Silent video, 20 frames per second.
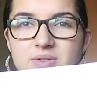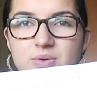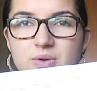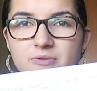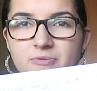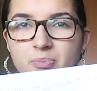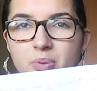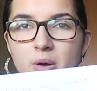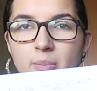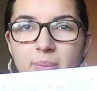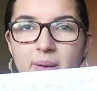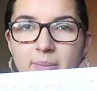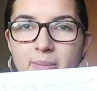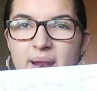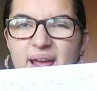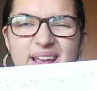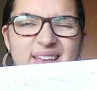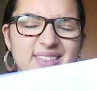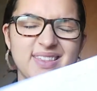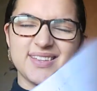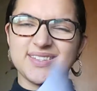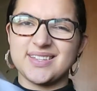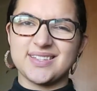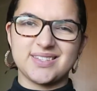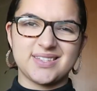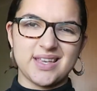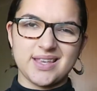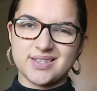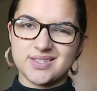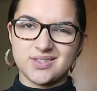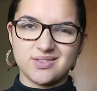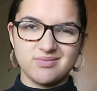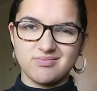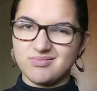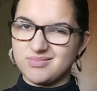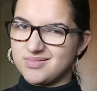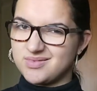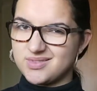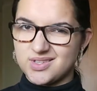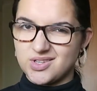sort of problem like this, it's
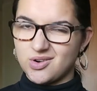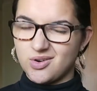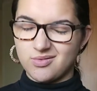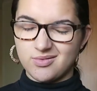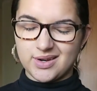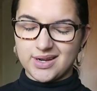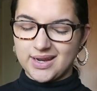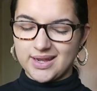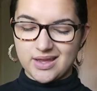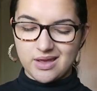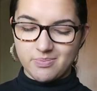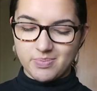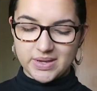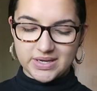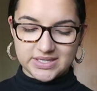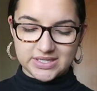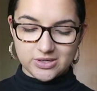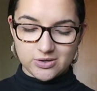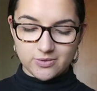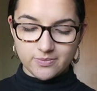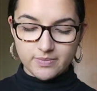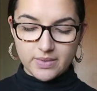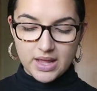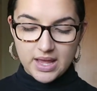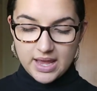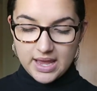not really a big deal.